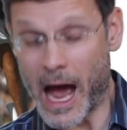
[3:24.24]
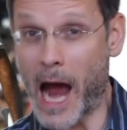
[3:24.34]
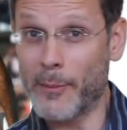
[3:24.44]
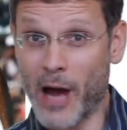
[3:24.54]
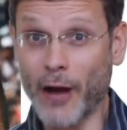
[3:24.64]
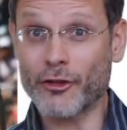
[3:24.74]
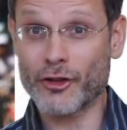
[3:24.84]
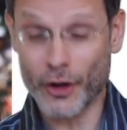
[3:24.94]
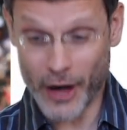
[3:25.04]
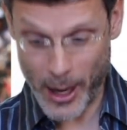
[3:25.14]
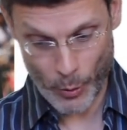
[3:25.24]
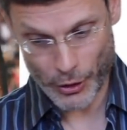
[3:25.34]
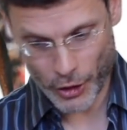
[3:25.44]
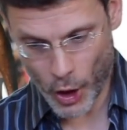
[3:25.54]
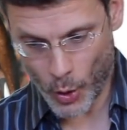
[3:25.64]
I'm not sure I
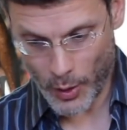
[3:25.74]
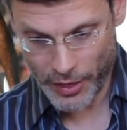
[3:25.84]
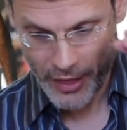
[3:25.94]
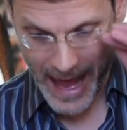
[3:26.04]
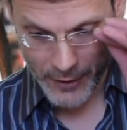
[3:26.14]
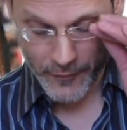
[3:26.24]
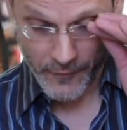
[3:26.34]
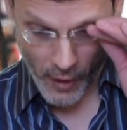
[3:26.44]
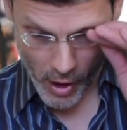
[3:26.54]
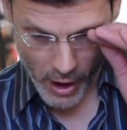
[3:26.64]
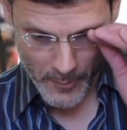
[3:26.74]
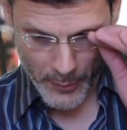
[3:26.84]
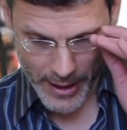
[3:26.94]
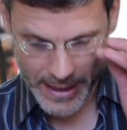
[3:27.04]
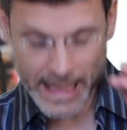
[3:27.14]
would go that far,
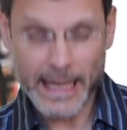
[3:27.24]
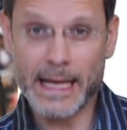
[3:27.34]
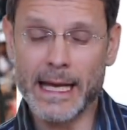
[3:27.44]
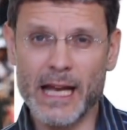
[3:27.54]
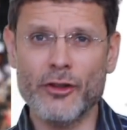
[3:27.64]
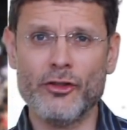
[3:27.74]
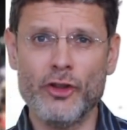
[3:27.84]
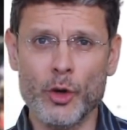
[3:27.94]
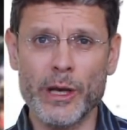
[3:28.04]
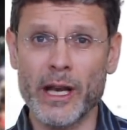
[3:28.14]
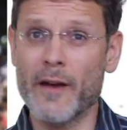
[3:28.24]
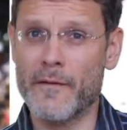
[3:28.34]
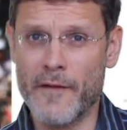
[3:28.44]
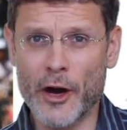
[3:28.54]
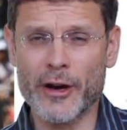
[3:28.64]
but he is doing
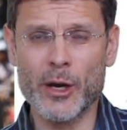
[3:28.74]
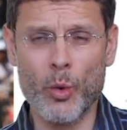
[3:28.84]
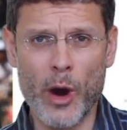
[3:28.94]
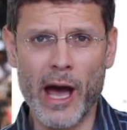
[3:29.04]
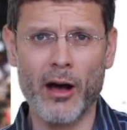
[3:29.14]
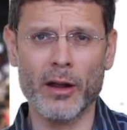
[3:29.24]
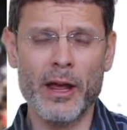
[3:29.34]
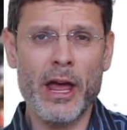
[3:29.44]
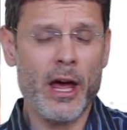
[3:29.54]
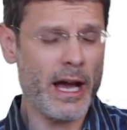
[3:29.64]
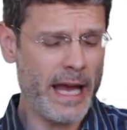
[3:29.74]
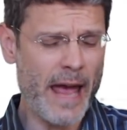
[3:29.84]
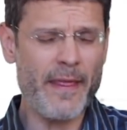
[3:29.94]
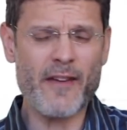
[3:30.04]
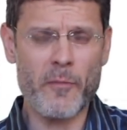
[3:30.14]
very well.
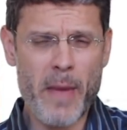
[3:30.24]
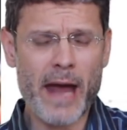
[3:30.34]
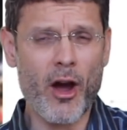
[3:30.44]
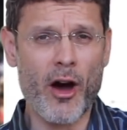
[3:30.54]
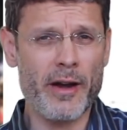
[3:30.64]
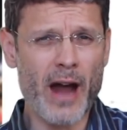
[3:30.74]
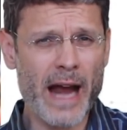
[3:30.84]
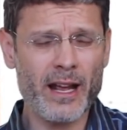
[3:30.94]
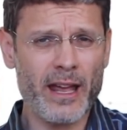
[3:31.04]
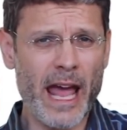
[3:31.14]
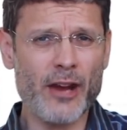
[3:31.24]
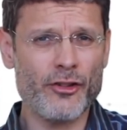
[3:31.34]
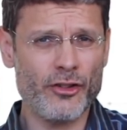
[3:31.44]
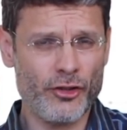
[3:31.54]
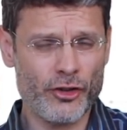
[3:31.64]
Again, they've met on 9
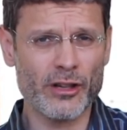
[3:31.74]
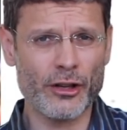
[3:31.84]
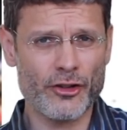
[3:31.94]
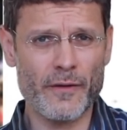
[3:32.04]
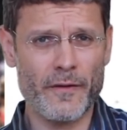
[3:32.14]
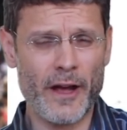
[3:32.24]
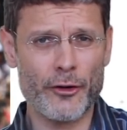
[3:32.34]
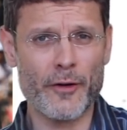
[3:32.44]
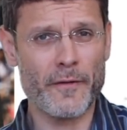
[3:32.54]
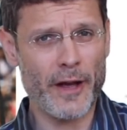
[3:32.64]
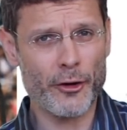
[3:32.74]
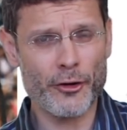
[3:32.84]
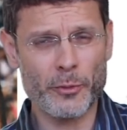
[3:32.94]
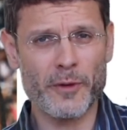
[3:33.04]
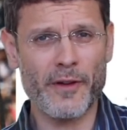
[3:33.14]
occasions, Cilic and Federer.
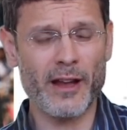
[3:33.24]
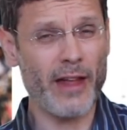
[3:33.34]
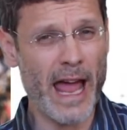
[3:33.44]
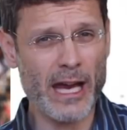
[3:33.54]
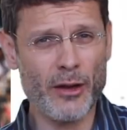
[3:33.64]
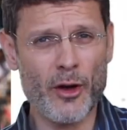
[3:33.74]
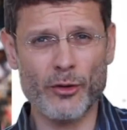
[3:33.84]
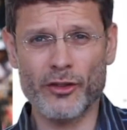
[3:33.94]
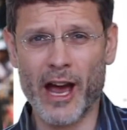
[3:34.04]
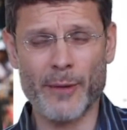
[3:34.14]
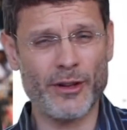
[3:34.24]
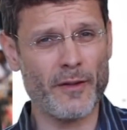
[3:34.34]
Federer's prevailed 8 of those times.